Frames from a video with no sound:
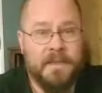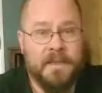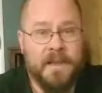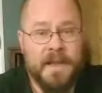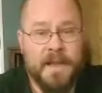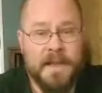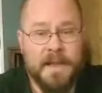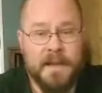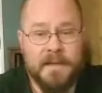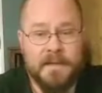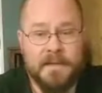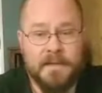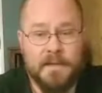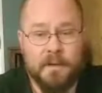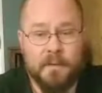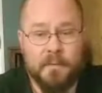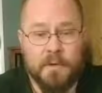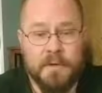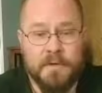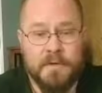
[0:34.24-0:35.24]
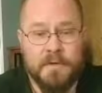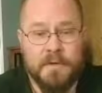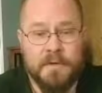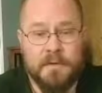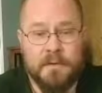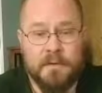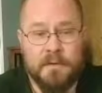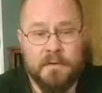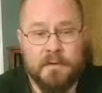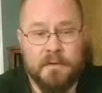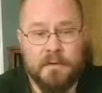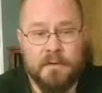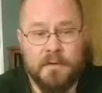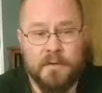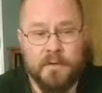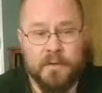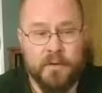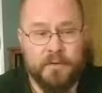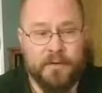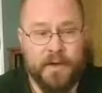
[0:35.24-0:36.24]
In the 80s there was
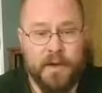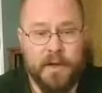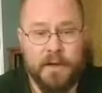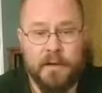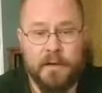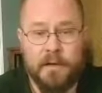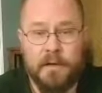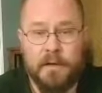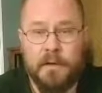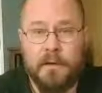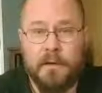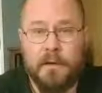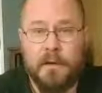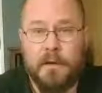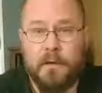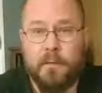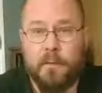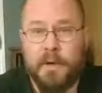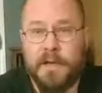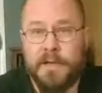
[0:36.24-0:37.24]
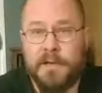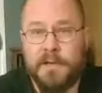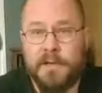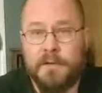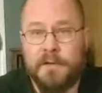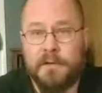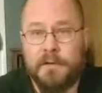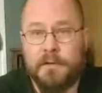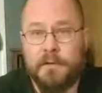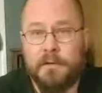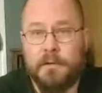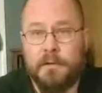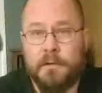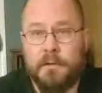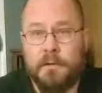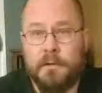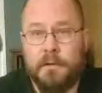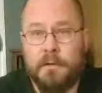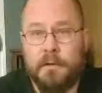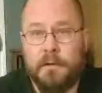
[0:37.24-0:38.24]
Sudafed, which
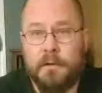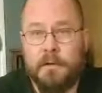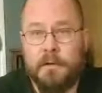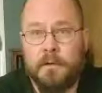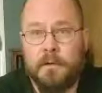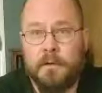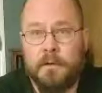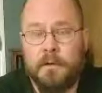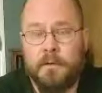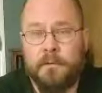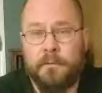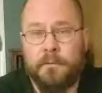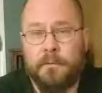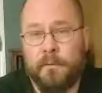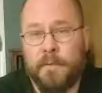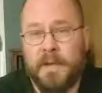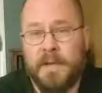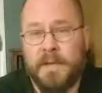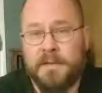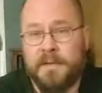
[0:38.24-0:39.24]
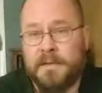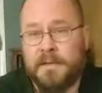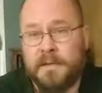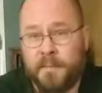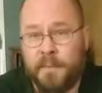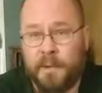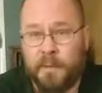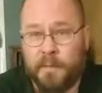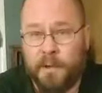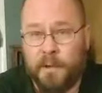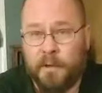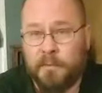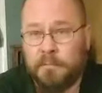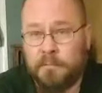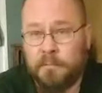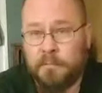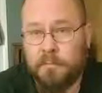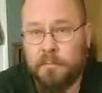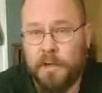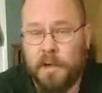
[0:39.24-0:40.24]
for me is a sleeping
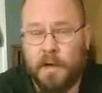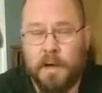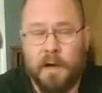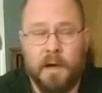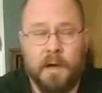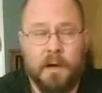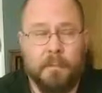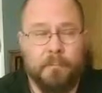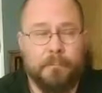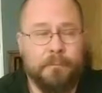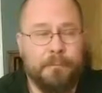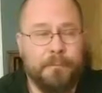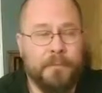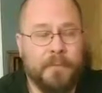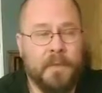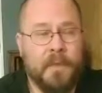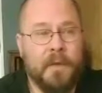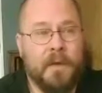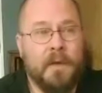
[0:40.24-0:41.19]
pill. In